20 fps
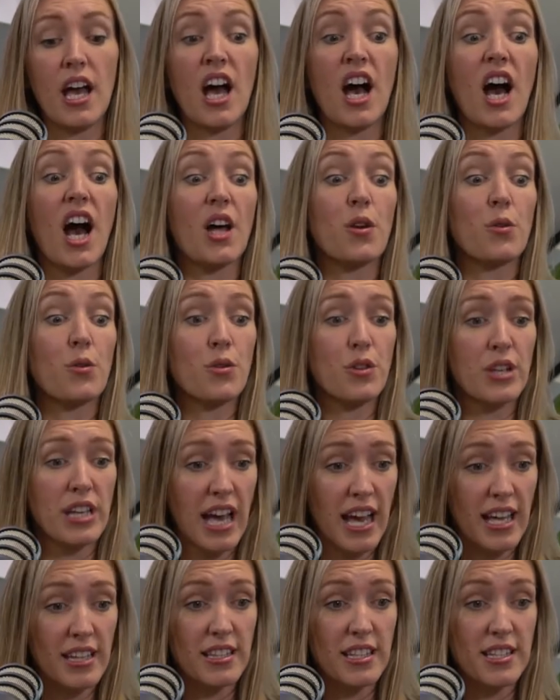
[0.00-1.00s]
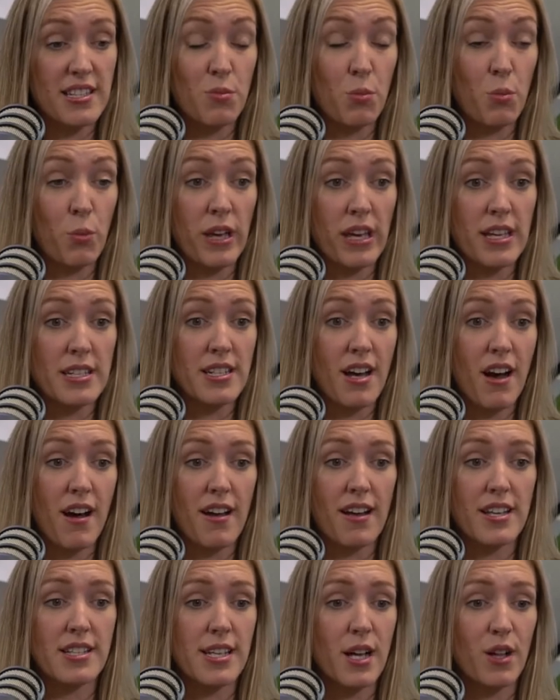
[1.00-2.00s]
I'd already had this weird
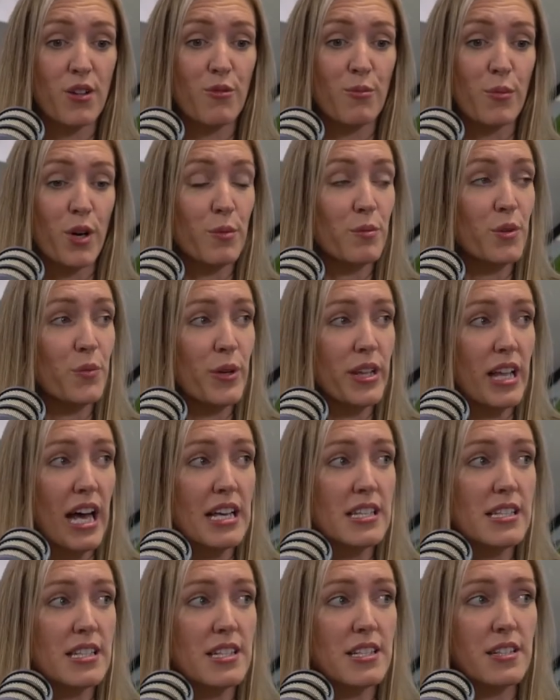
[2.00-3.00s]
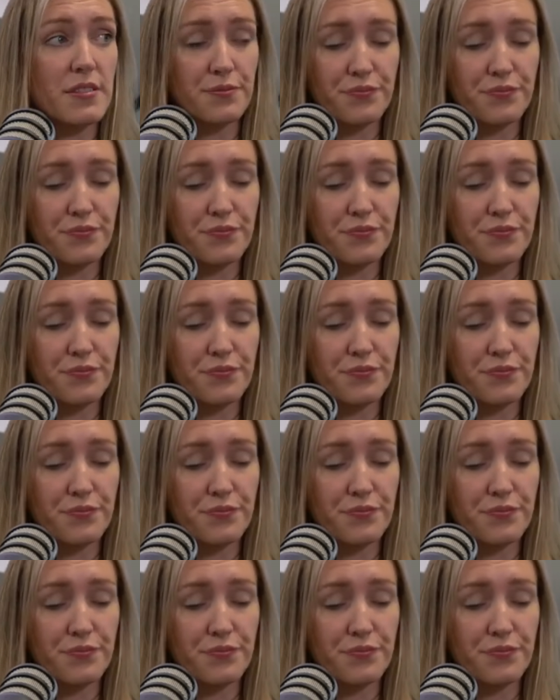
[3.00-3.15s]
higher self moment with acid.